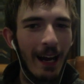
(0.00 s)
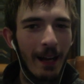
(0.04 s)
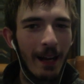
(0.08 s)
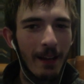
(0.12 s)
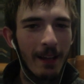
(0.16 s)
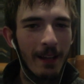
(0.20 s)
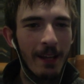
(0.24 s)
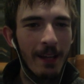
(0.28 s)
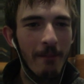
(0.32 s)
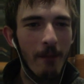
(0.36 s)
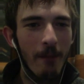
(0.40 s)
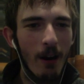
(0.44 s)

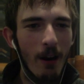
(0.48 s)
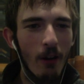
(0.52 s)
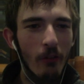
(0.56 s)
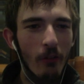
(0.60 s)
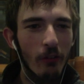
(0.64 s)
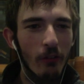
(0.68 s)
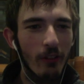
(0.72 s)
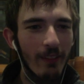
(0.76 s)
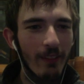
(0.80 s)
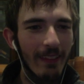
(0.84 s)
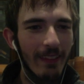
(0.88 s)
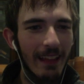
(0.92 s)
He
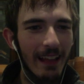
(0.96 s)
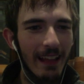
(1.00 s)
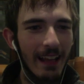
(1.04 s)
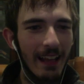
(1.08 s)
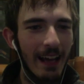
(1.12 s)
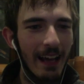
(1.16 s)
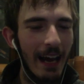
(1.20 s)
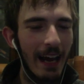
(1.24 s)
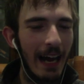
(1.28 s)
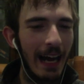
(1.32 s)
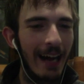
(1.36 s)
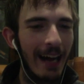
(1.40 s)
posted
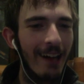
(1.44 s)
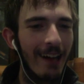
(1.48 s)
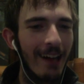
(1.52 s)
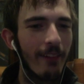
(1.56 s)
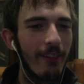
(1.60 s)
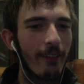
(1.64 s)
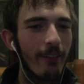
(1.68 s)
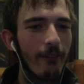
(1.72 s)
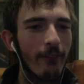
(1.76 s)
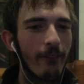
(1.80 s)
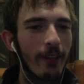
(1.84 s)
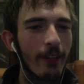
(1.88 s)
the
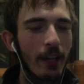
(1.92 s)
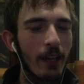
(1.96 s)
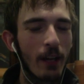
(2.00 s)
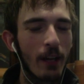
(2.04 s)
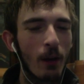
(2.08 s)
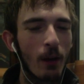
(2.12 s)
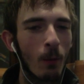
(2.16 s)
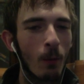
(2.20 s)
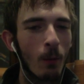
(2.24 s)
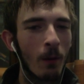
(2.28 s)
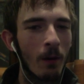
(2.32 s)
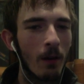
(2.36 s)

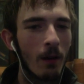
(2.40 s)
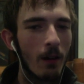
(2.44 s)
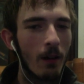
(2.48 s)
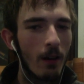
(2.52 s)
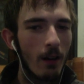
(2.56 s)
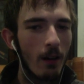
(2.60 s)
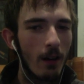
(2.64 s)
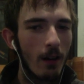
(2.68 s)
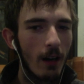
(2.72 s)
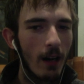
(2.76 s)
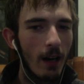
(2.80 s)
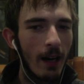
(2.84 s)
video
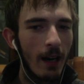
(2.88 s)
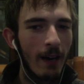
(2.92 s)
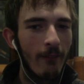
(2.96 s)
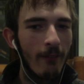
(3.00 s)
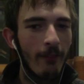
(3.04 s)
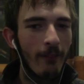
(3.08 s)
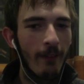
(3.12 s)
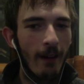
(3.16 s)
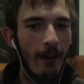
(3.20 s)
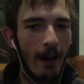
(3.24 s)
of